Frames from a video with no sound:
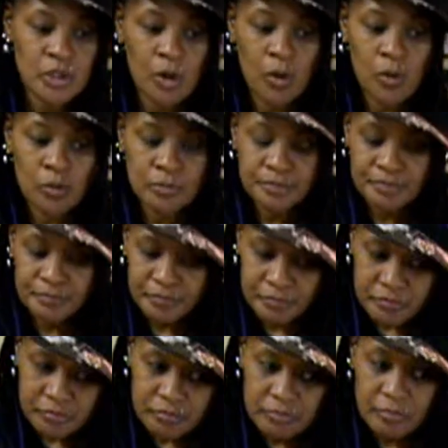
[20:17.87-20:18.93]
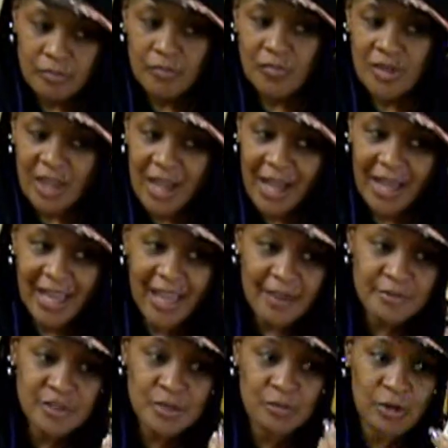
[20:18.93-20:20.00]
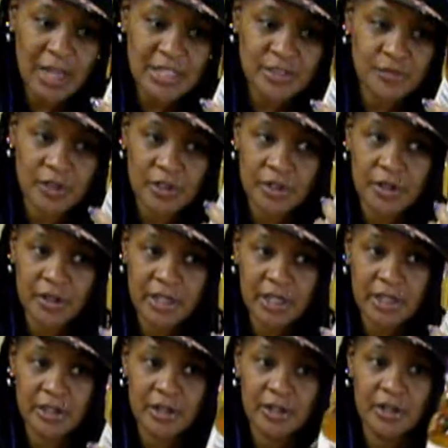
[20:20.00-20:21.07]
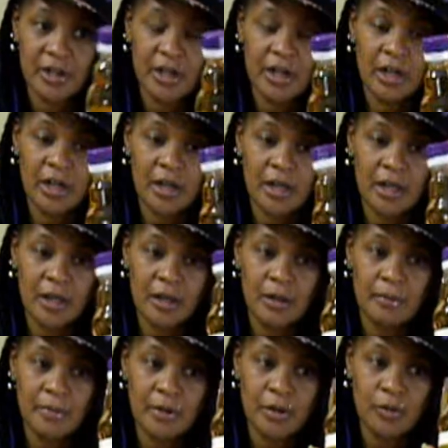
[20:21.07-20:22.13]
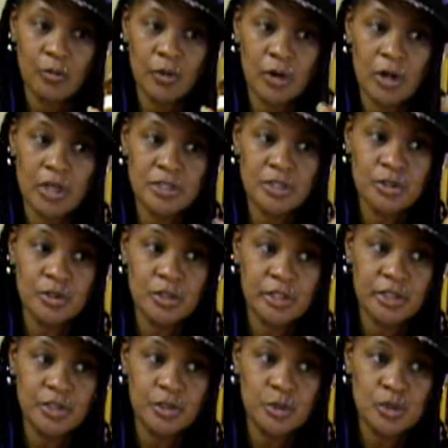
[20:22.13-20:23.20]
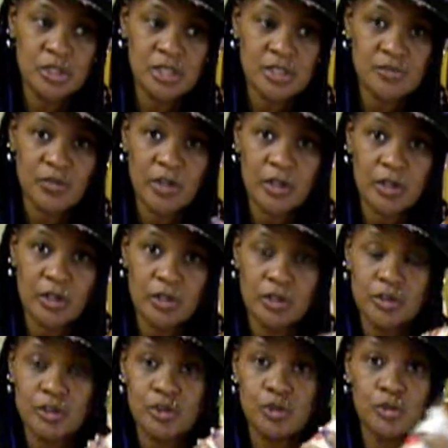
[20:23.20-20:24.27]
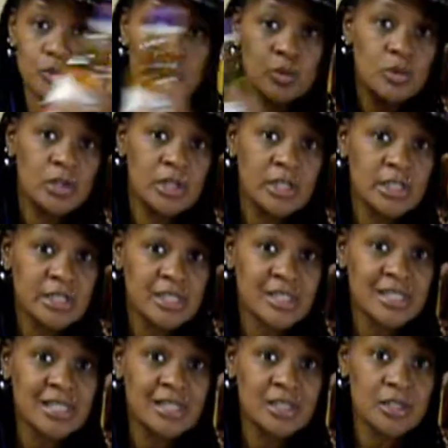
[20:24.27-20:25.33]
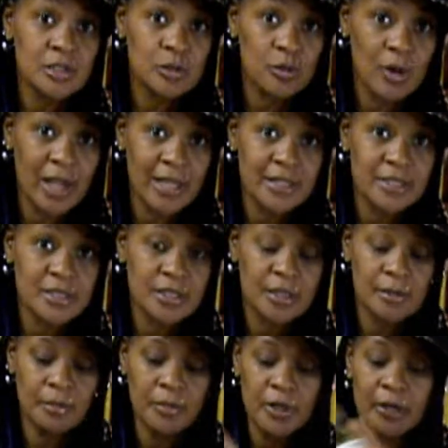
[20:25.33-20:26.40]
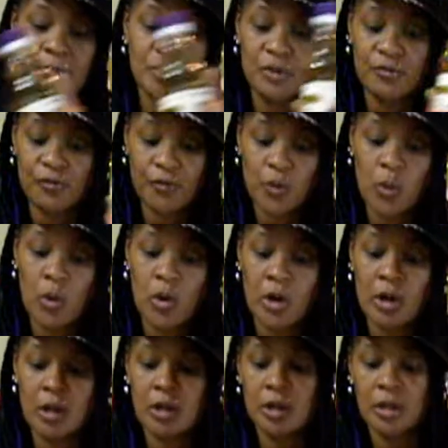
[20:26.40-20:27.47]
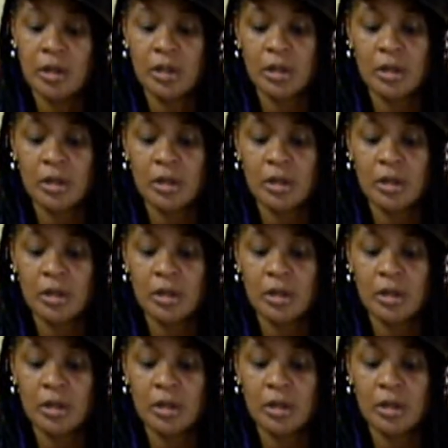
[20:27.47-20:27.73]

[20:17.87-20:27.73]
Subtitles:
So I have some rice vinegar here. We're also going to use this vinegar to season the rice. But before